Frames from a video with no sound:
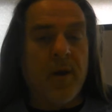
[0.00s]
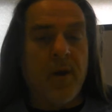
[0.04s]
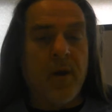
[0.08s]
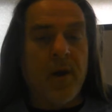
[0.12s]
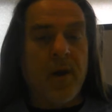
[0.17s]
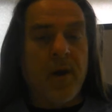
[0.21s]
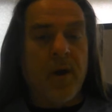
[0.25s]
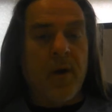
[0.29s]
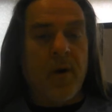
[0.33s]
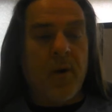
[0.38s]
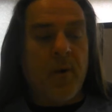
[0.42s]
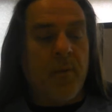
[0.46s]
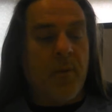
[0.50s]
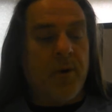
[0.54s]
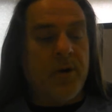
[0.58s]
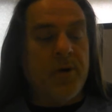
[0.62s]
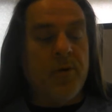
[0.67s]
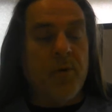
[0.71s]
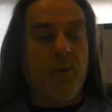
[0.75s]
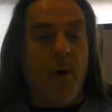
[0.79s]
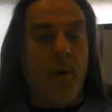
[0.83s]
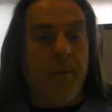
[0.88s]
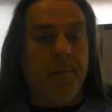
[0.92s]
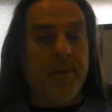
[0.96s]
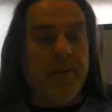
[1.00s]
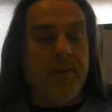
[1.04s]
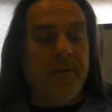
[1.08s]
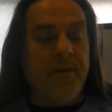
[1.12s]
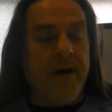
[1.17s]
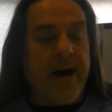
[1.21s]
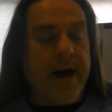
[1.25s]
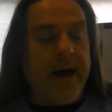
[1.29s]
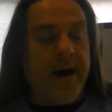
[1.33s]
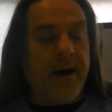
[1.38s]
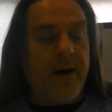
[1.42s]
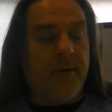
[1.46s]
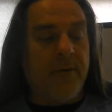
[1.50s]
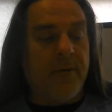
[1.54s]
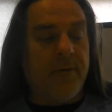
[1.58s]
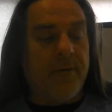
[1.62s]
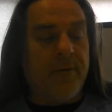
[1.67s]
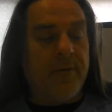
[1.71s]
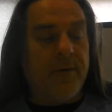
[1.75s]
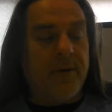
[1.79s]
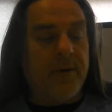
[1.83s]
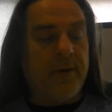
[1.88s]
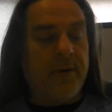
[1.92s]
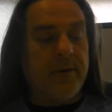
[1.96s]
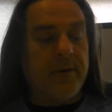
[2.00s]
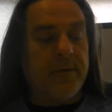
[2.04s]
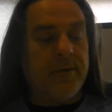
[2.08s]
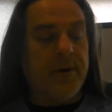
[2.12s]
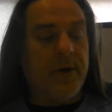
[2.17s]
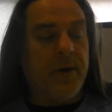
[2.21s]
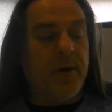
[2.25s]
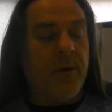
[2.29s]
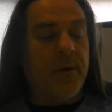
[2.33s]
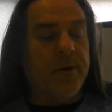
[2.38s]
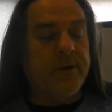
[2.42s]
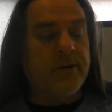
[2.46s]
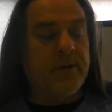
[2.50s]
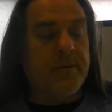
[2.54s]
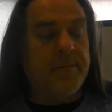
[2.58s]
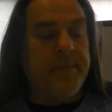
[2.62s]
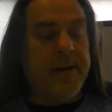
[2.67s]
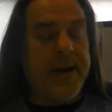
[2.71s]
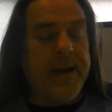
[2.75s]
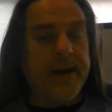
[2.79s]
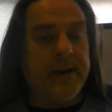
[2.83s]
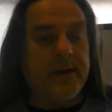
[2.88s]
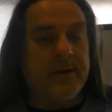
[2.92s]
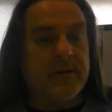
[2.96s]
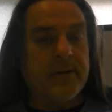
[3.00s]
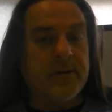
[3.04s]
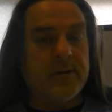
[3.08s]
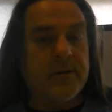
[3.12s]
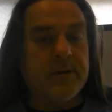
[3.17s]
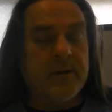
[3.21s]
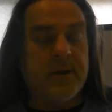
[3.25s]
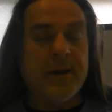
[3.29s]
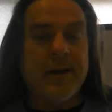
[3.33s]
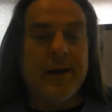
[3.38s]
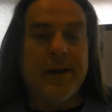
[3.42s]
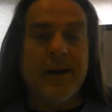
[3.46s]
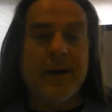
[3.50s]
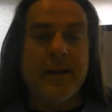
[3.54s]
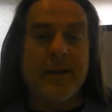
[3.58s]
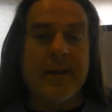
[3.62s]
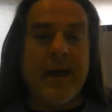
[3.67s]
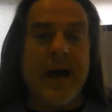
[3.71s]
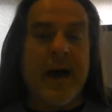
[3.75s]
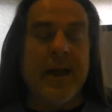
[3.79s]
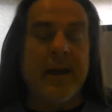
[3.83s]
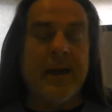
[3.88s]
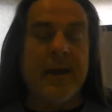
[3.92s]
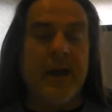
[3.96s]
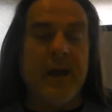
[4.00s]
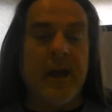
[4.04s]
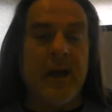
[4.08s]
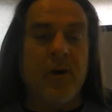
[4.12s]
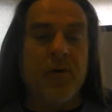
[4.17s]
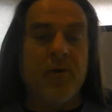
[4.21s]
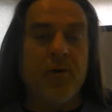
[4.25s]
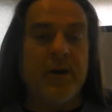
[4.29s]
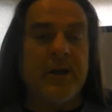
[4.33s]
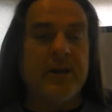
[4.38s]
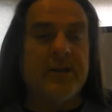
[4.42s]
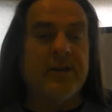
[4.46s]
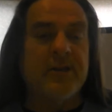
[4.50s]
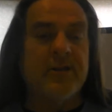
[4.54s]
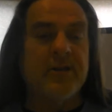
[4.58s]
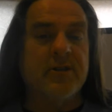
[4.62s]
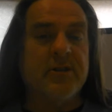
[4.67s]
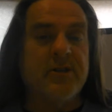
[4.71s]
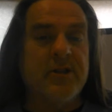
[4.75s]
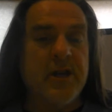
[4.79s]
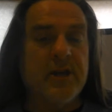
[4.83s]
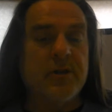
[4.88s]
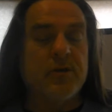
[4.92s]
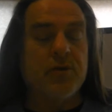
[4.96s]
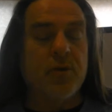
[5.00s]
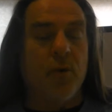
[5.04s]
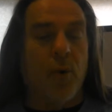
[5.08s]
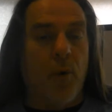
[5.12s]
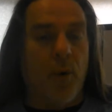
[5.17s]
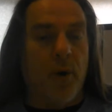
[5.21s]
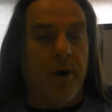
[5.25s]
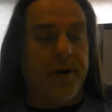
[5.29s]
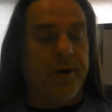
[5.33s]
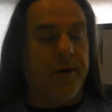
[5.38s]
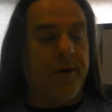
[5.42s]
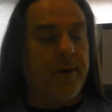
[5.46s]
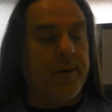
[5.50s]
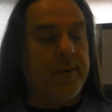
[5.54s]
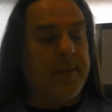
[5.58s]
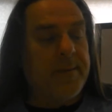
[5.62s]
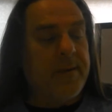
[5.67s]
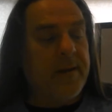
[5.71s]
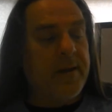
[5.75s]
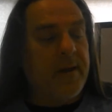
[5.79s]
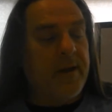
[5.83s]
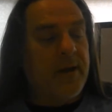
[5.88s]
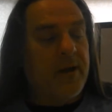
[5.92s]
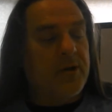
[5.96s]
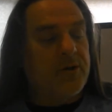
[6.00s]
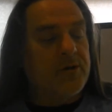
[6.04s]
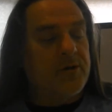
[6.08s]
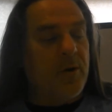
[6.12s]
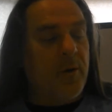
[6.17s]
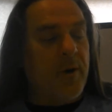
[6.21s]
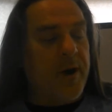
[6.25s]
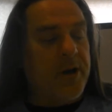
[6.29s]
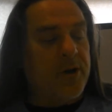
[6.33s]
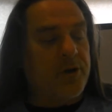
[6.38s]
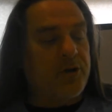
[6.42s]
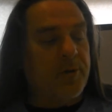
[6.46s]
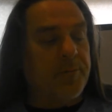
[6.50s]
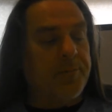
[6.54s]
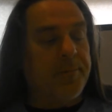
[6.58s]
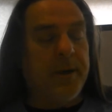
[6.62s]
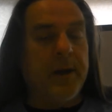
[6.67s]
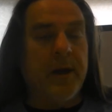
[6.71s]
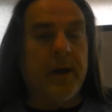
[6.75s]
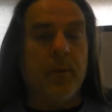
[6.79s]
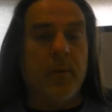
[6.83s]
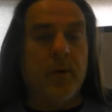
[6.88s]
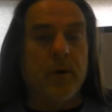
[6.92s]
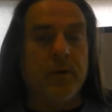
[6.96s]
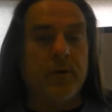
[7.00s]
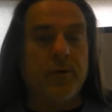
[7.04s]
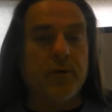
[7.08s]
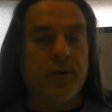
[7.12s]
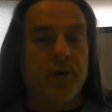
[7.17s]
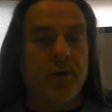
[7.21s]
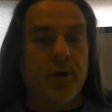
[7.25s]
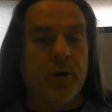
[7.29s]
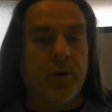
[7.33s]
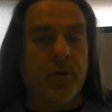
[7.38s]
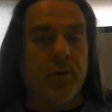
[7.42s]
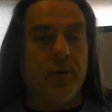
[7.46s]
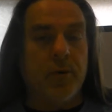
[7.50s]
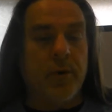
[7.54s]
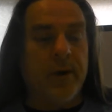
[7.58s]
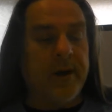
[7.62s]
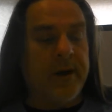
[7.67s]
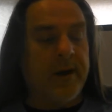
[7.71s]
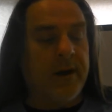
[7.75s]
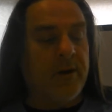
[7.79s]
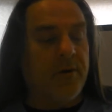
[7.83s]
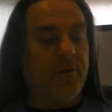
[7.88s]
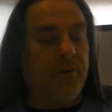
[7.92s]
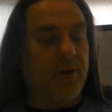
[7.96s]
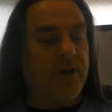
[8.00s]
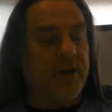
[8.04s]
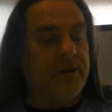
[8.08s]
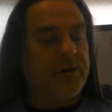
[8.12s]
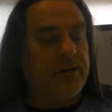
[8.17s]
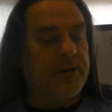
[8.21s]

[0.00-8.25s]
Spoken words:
When you open the valve, they're going to mix. That increases disorder, so entropy will too increase.